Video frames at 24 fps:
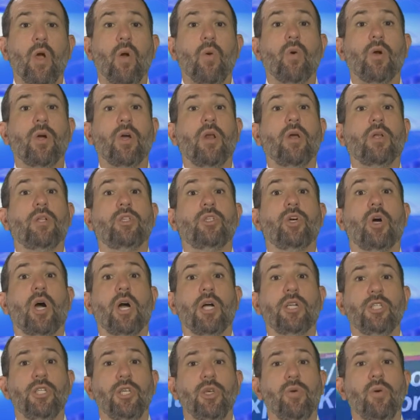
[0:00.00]
we're going to
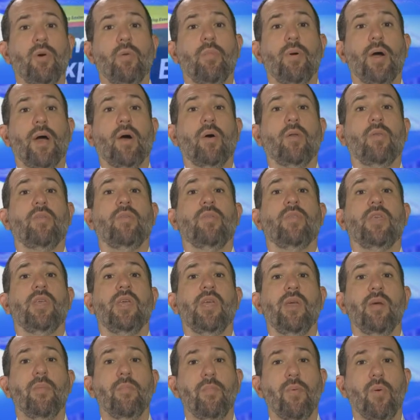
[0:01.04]
talk to you about the
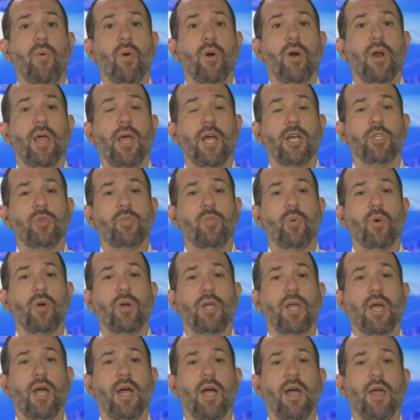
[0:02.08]
Import/Export
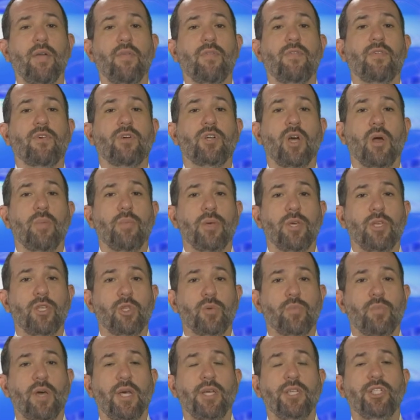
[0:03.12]
Guide for Dummies
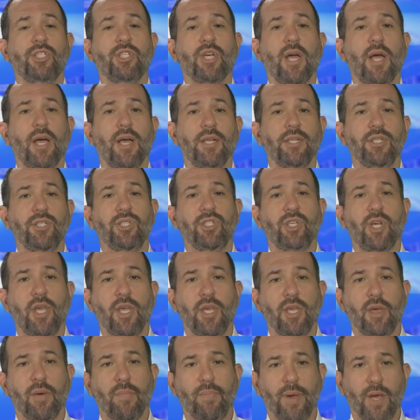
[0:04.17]
by John
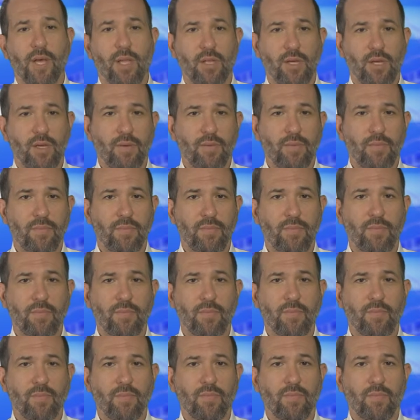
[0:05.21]
J. Capella.
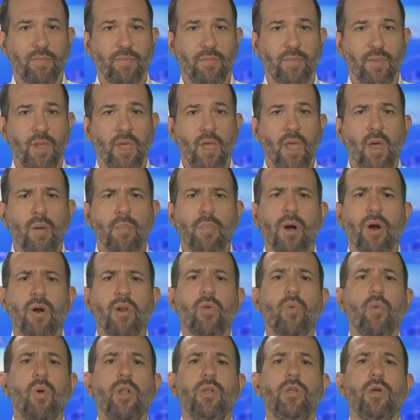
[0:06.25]
Part of
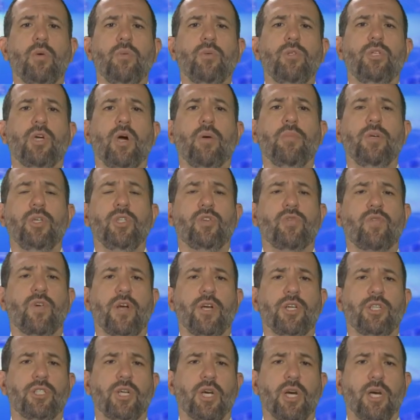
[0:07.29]
the well-known Dummies
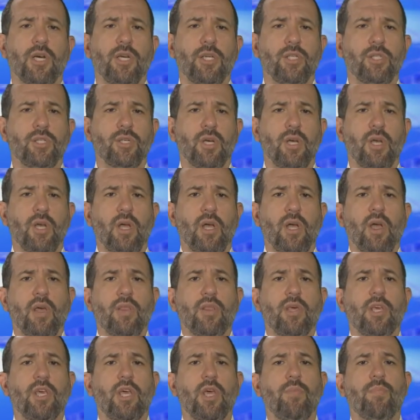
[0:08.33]
franchise,
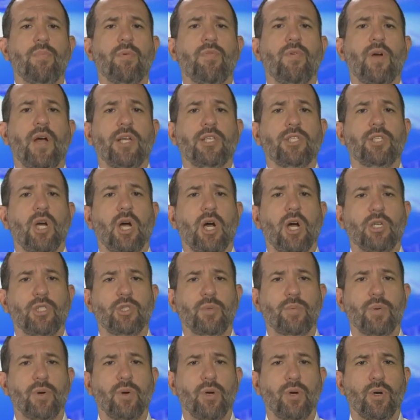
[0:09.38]
the kit provides
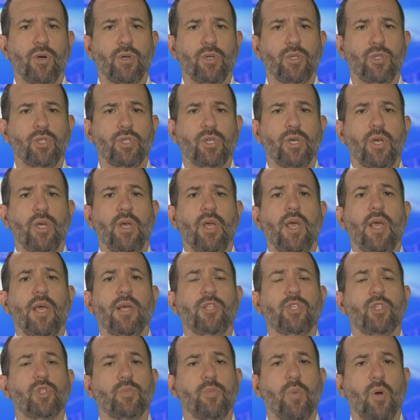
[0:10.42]
entrepreneurs
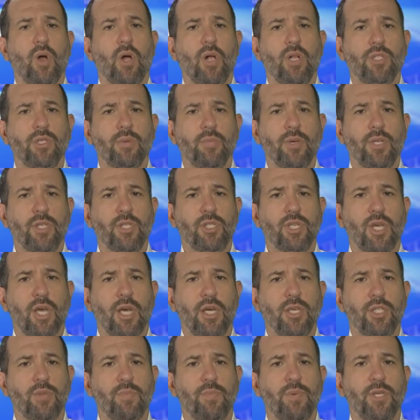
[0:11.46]
and small to
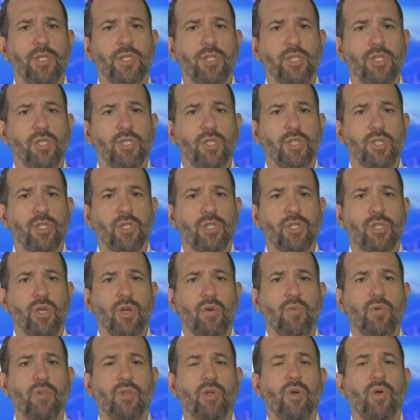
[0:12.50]
mid-sized businesses
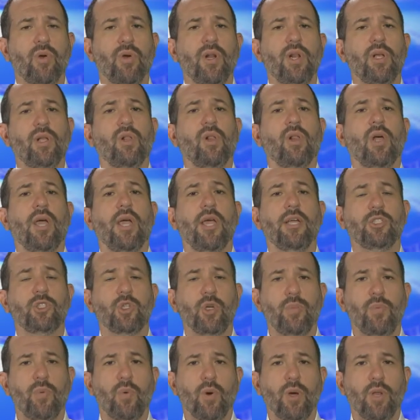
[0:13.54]
with critical
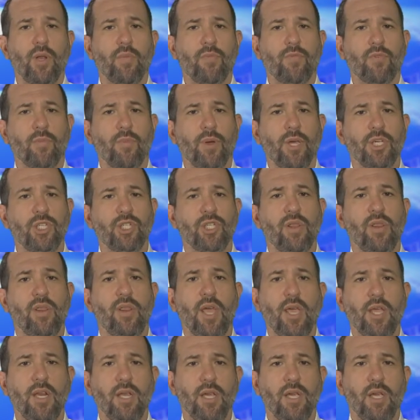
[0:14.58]
entry point information
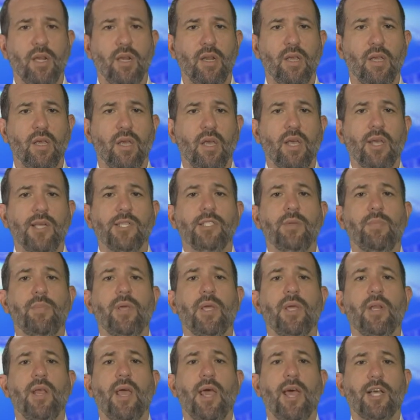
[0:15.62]
they need to
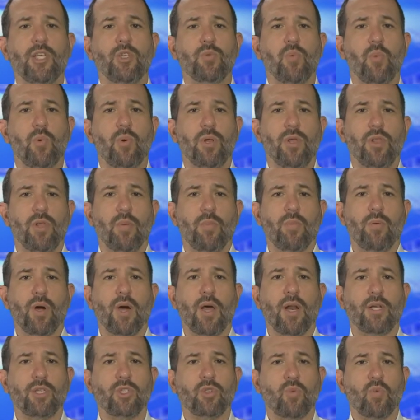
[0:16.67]
begin exporting their
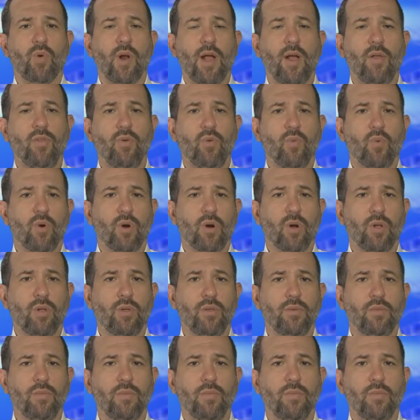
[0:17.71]
products around the
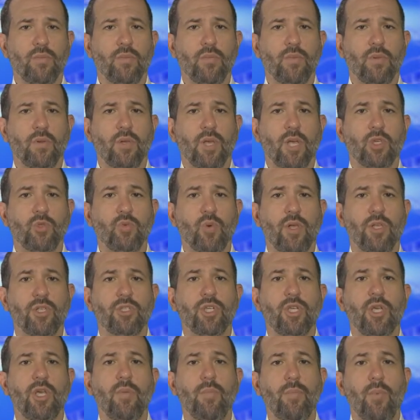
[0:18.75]
world, as well as
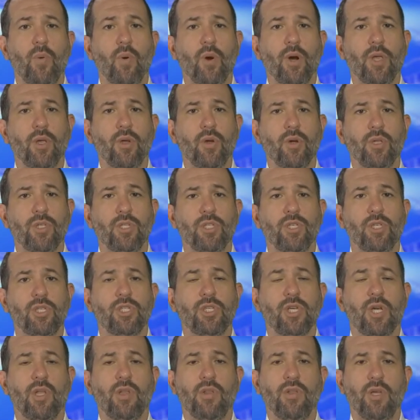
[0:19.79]
importing goods to
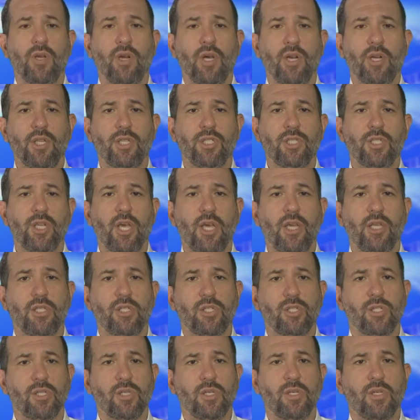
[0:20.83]
sell in the United
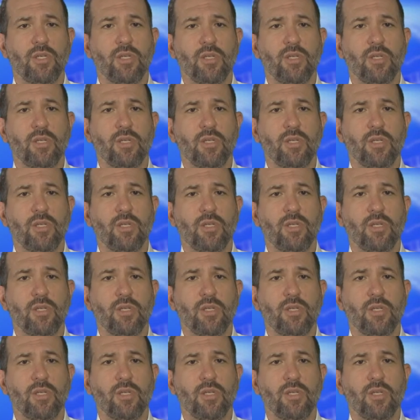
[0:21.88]
States.